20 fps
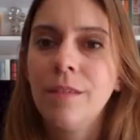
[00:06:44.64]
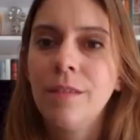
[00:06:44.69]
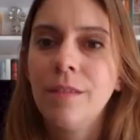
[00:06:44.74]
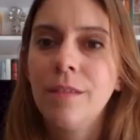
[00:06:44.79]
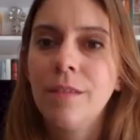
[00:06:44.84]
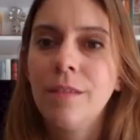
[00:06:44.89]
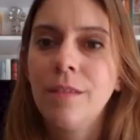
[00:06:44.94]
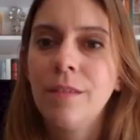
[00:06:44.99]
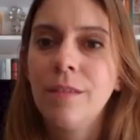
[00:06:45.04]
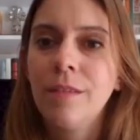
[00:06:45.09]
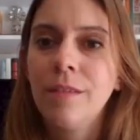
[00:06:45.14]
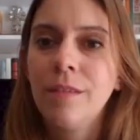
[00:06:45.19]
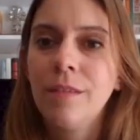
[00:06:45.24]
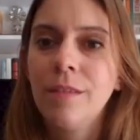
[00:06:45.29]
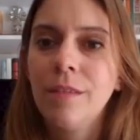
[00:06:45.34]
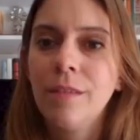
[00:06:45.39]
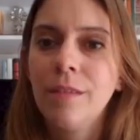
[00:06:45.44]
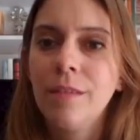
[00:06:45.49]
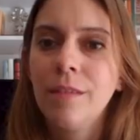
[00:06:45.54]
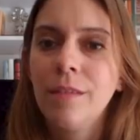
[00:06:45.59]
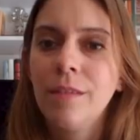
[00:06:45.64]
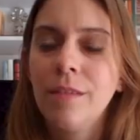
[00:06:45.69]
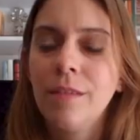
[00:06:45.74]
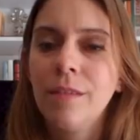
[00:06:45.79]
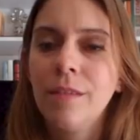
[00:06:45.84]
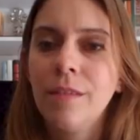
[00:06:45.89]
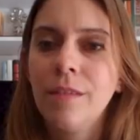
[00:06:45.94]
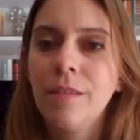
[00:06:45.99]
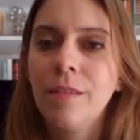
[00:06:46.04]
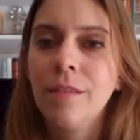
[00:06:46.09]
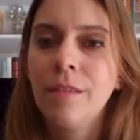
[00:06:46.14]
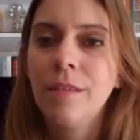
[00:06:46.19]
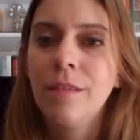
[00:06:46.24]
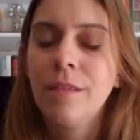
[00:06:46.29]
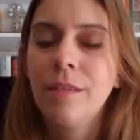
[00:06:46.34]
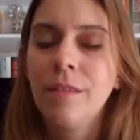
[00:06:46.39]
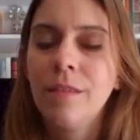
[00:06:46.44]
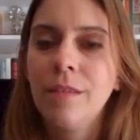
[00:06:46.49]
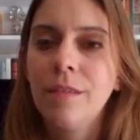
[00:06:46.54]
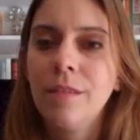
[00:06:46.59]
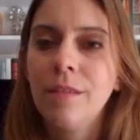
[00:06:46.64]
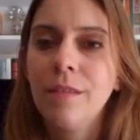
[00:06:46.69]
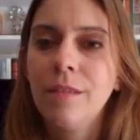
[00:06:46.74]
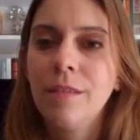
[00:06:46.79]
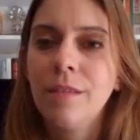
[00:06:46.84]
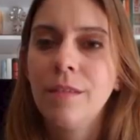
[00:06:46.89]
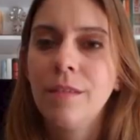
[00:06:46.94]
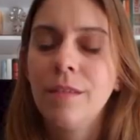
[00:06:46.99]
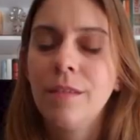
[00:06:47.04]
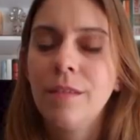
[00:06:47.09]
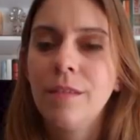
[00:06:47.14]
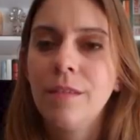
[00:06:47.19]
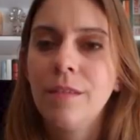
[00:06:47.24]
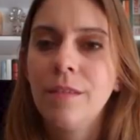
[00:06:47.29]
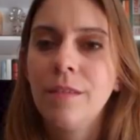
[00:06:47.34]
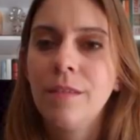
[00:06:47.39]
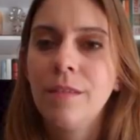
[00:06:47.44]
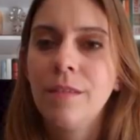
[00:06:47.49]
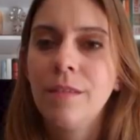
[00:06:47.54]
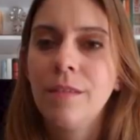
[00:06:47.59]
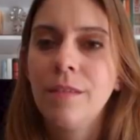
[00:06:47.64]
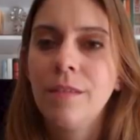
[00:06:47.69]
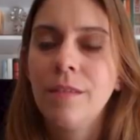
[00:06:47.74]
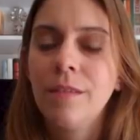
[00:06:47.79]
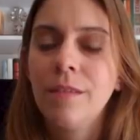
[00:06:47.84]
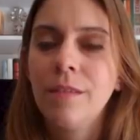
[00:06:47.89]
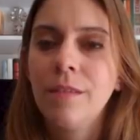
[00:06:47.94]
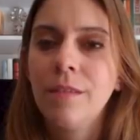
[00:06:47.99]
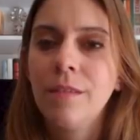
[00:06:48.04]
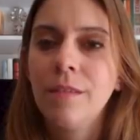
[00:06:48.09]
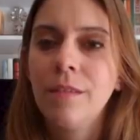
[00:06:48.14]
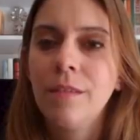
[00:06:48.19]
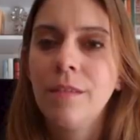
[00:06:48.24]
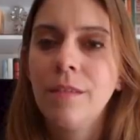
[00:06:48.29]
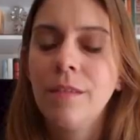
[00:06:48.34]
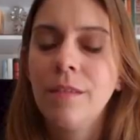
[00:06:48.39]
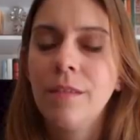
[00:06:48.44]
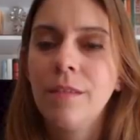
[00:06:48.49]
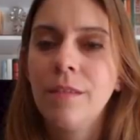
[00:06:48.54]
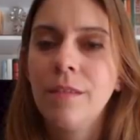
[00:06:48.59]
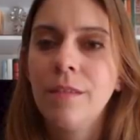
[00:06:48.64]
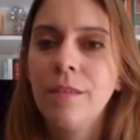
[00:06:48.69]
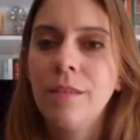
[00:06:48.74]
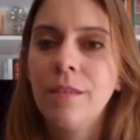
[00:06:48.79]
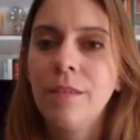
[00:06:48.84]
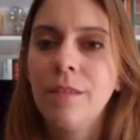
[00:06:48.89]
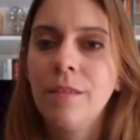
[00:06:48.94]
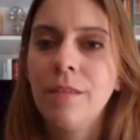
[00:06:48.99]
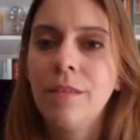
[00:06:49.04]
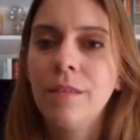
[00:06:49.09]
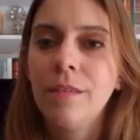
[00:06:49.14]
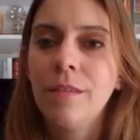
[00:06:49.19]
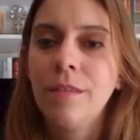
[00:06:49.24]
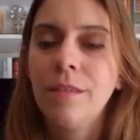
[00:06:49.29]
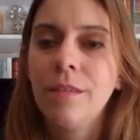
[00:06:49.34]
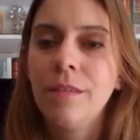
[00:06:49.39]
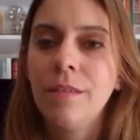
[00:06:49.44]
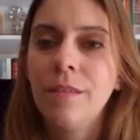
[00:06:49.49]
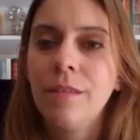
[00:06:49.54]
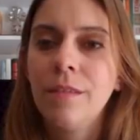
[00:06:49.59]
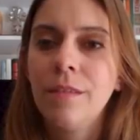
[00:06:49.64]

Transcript: (silent)